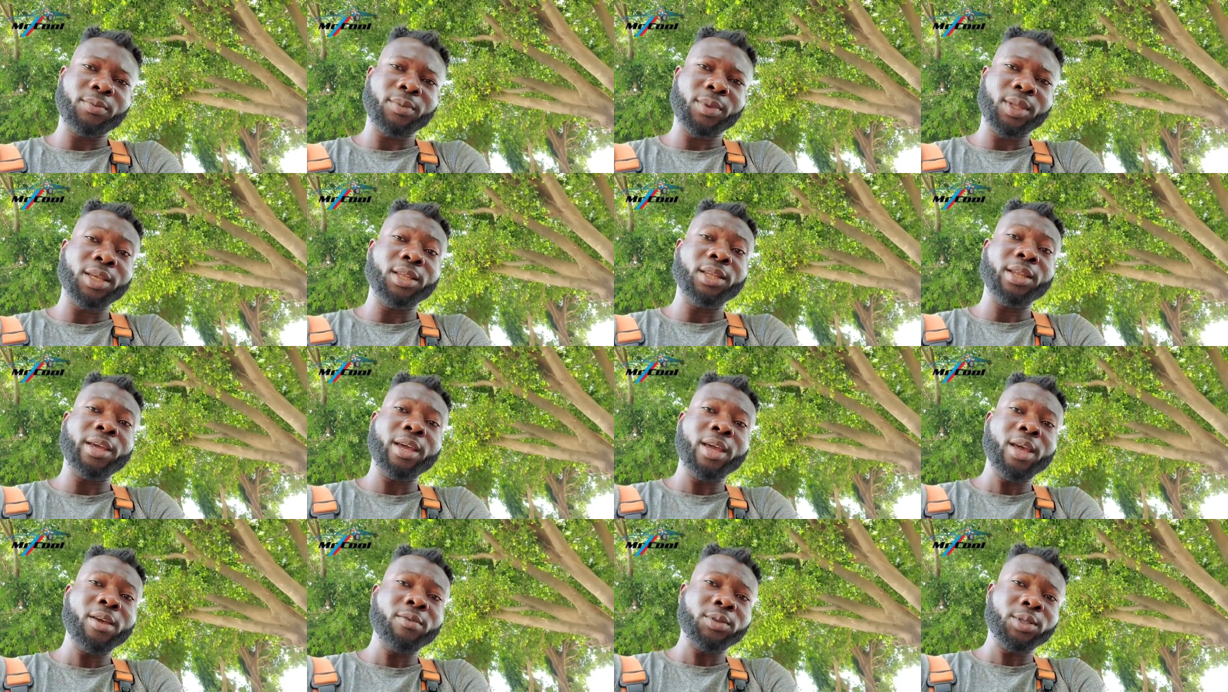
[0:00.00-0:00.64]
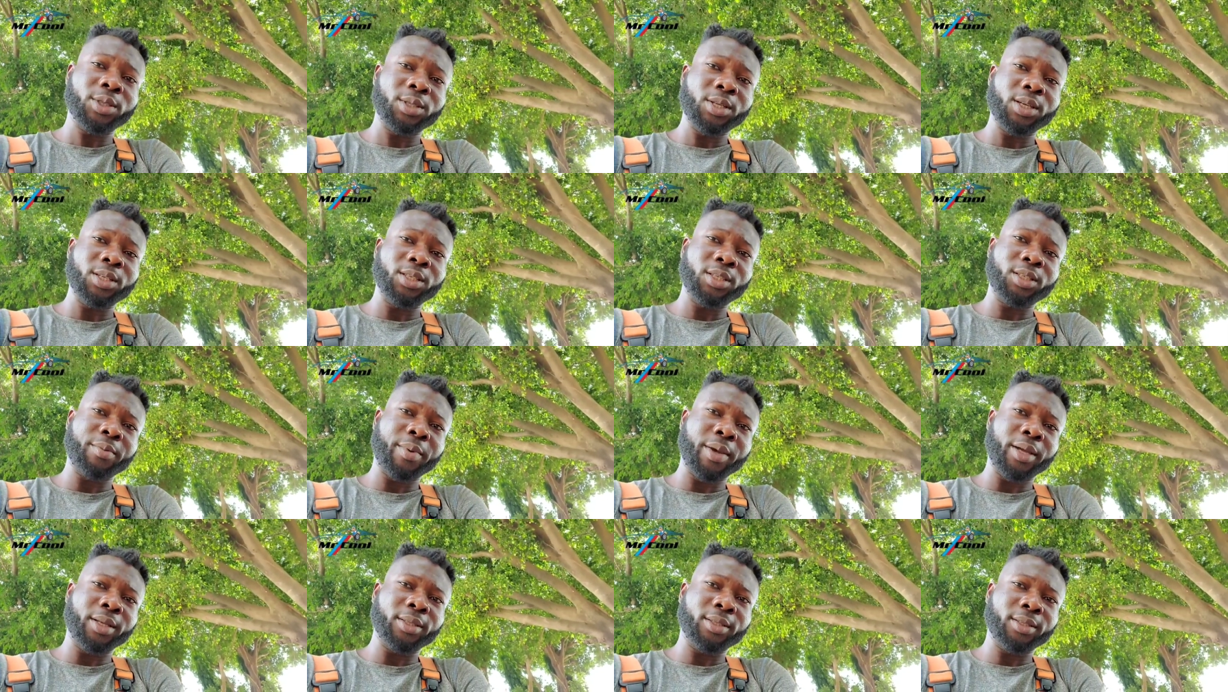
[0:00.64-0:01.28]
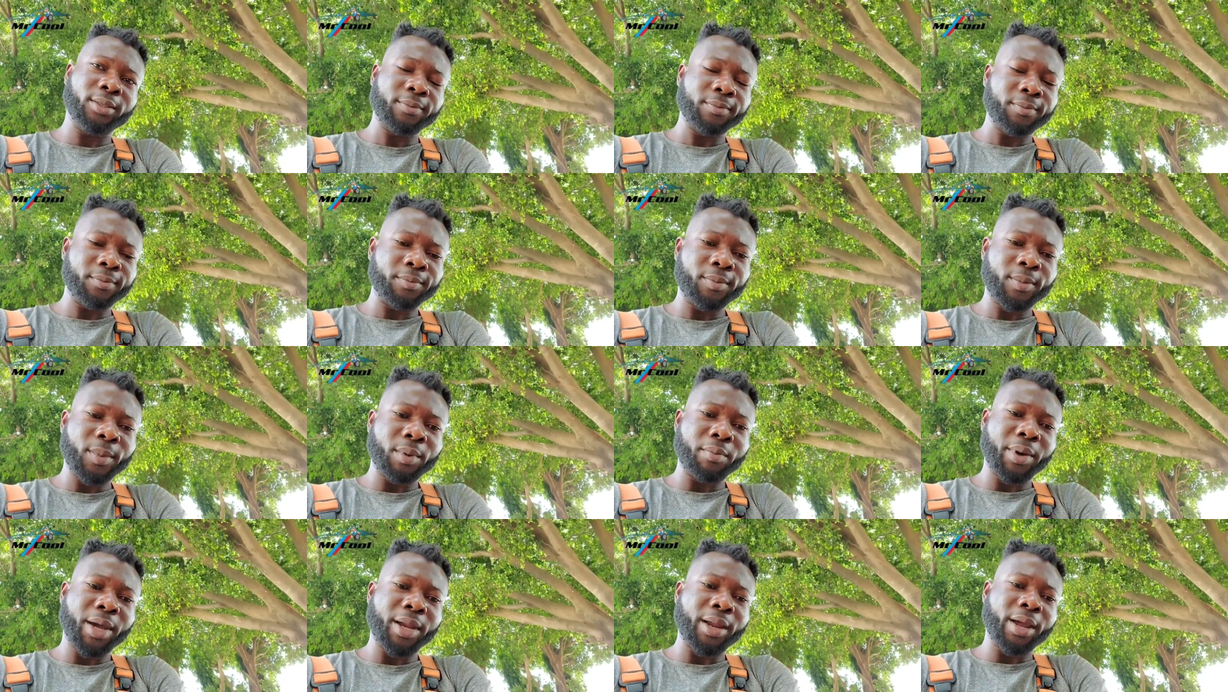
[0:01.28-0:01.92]
in the if statement
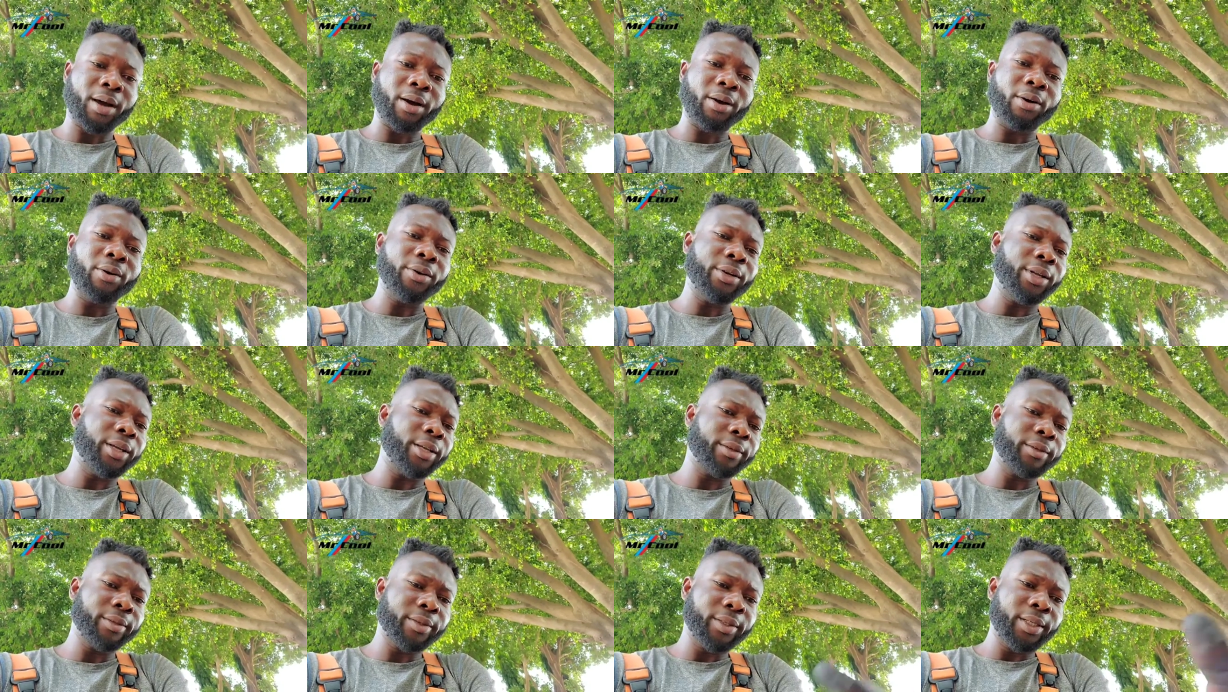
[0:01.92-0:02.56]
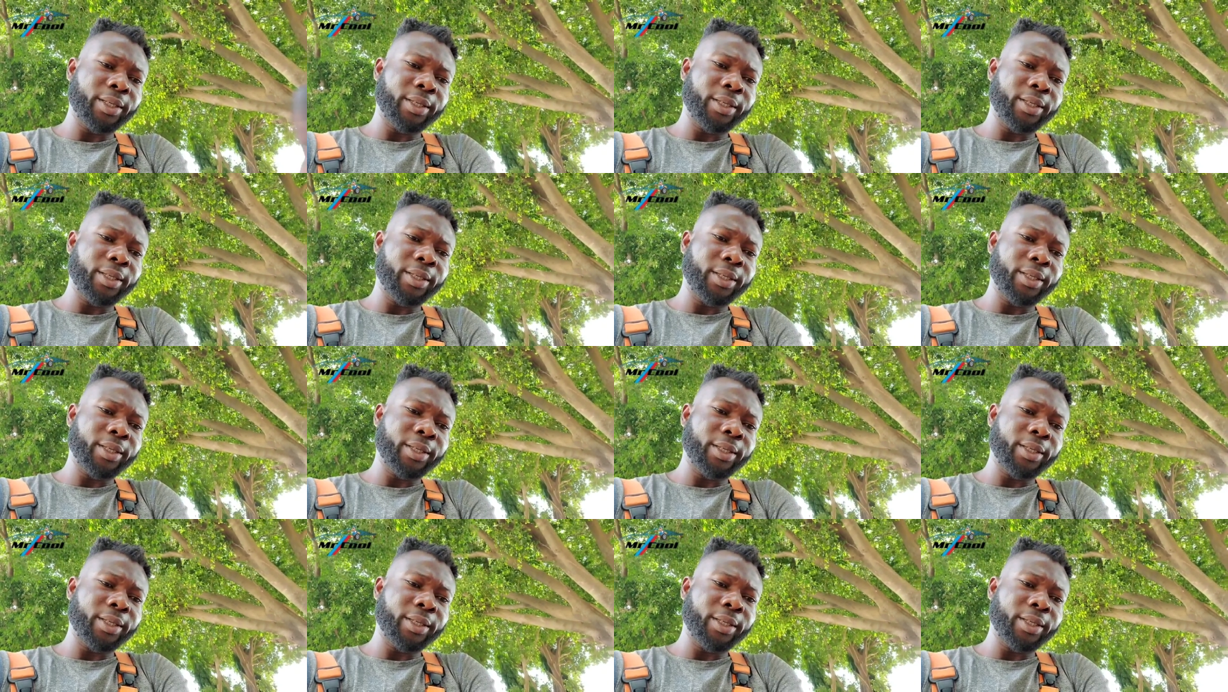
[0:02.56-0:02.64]
by their coding,